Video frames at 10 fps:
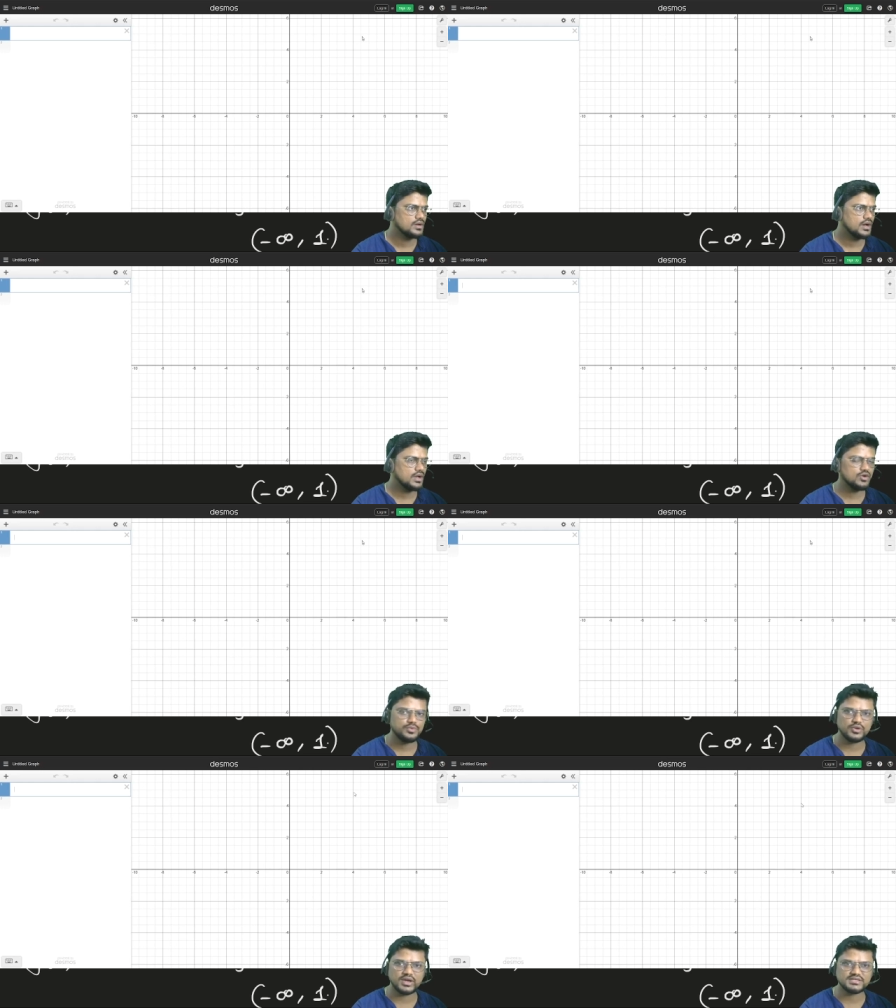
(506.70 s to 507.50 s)
I
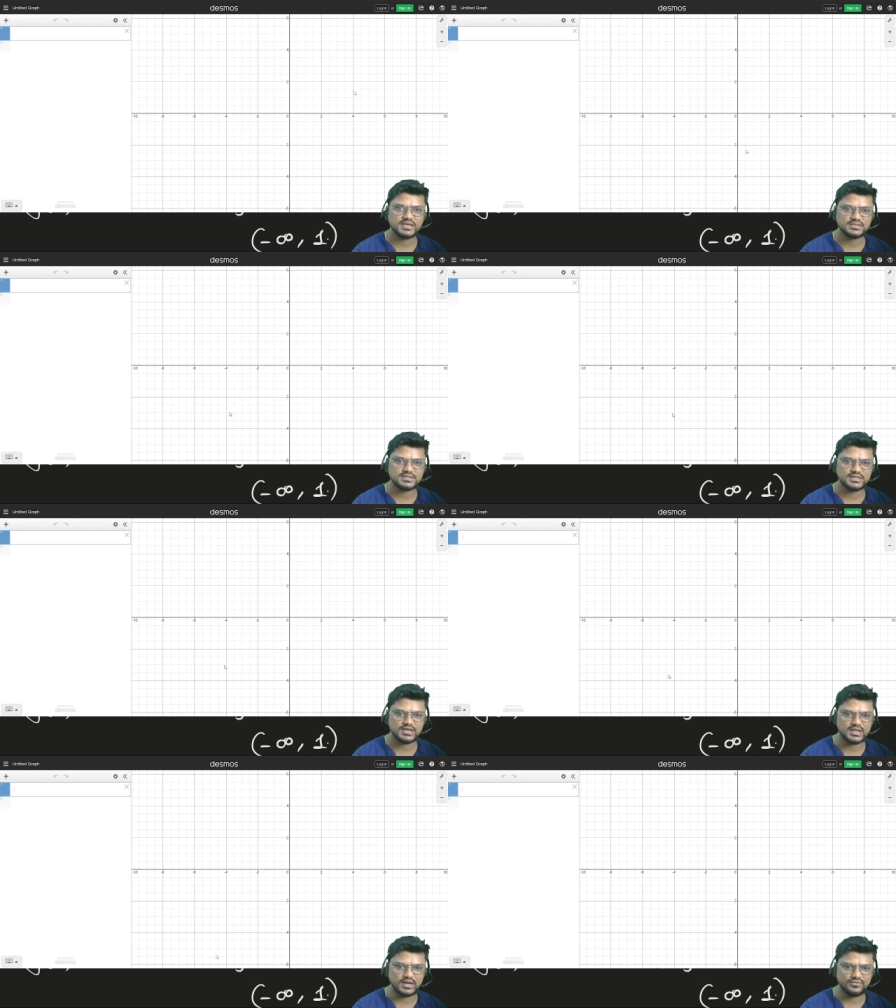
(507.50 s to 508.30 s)
hope you guys can see
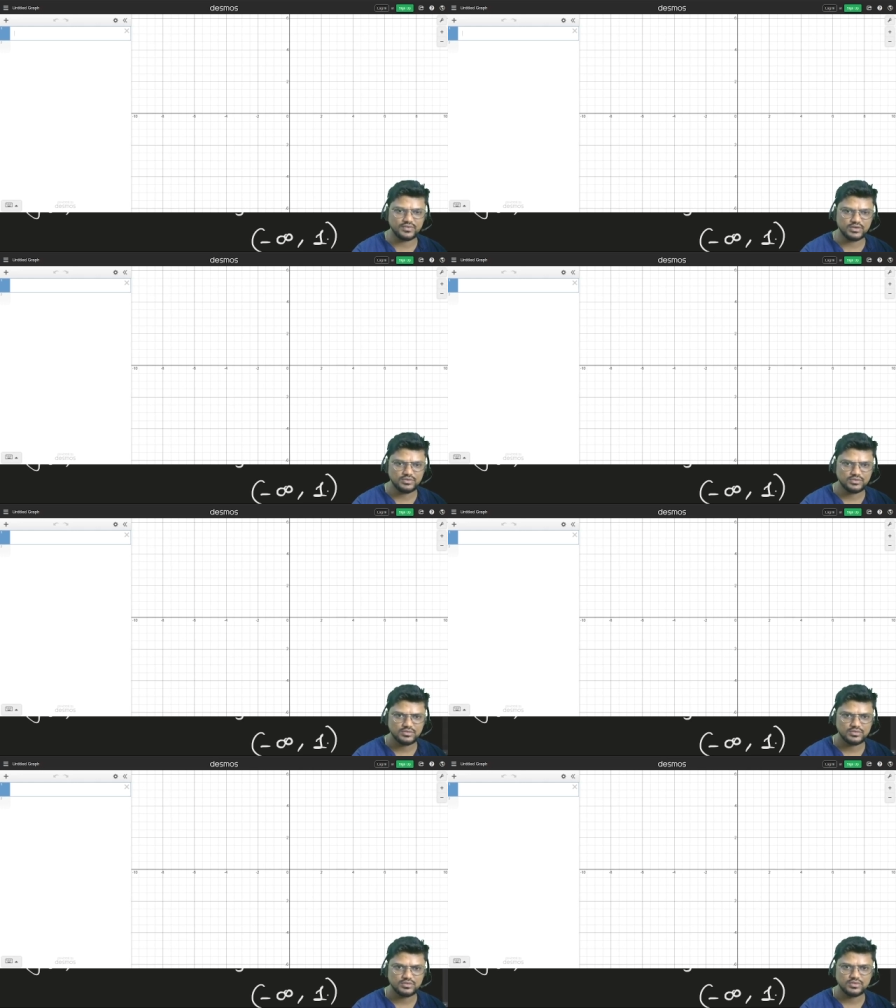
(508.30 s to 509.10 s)
the graph now.
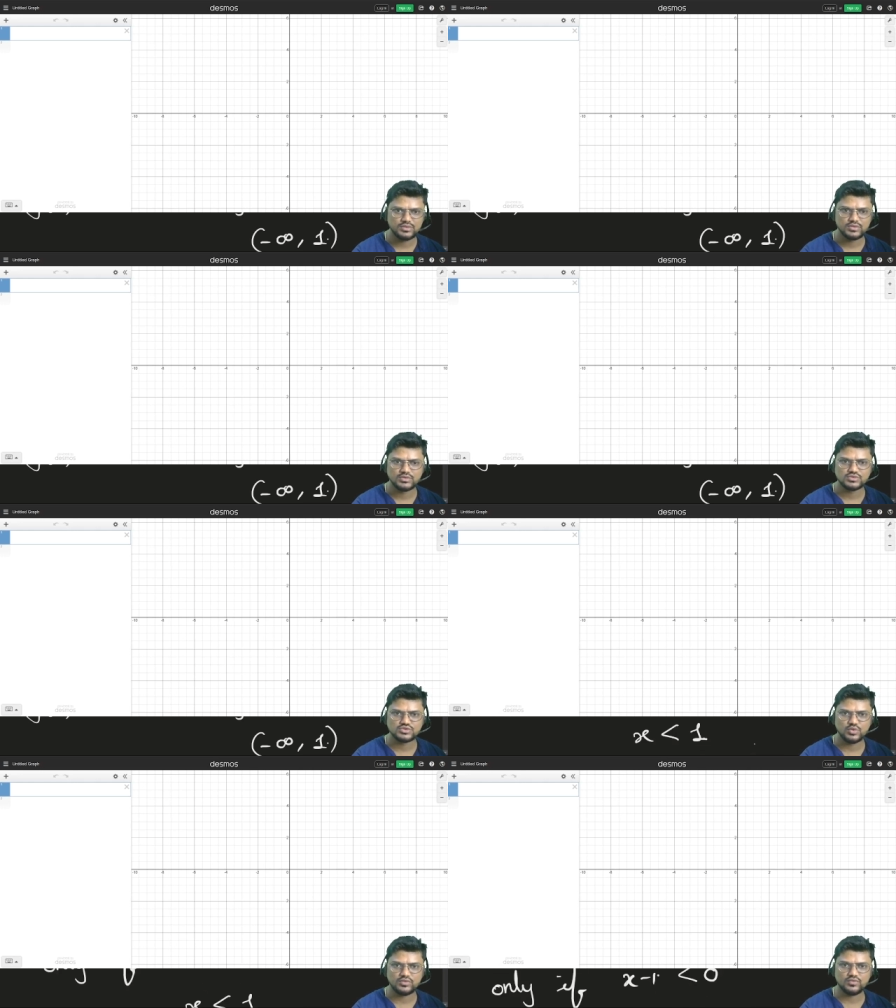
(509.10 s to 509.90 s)

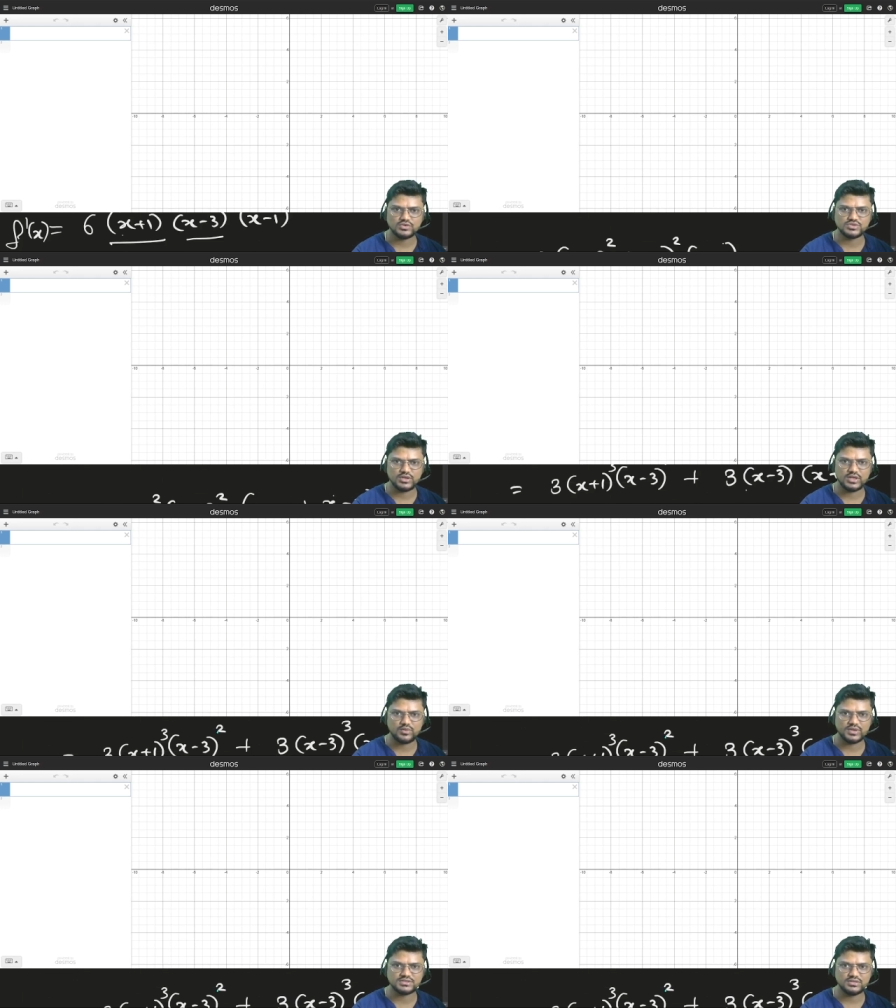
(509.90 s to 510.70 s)
So what was your
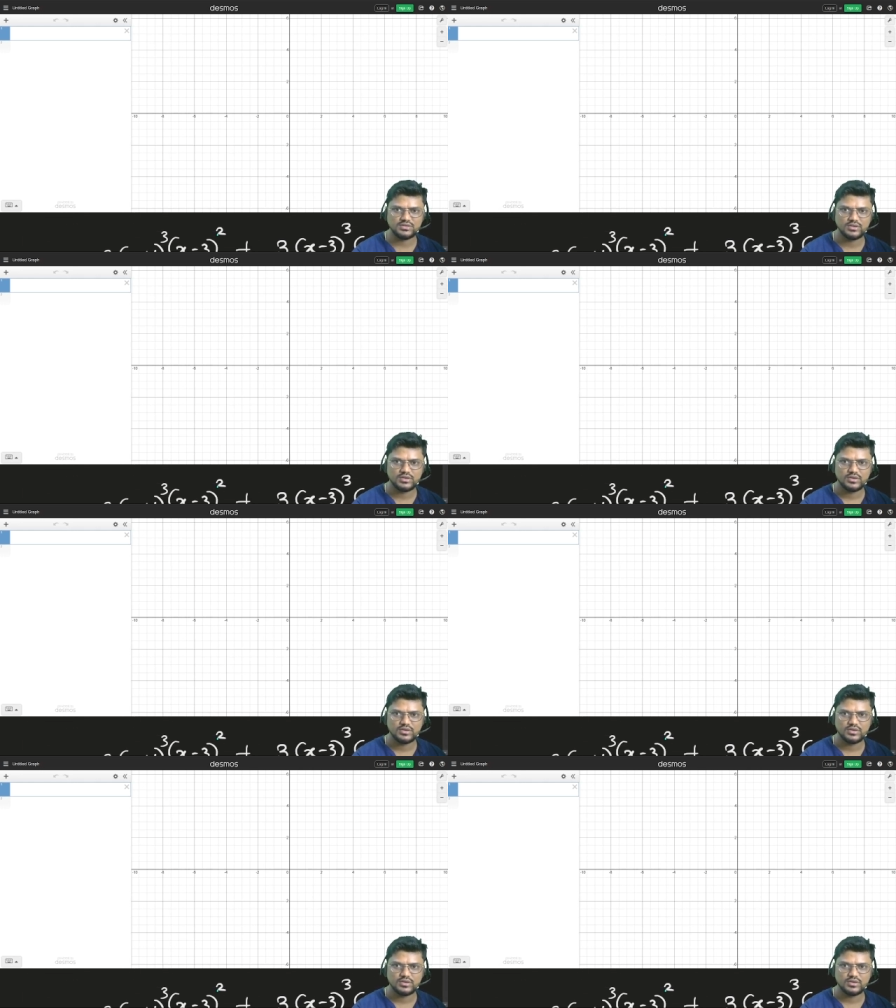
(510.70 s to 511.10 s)
equation?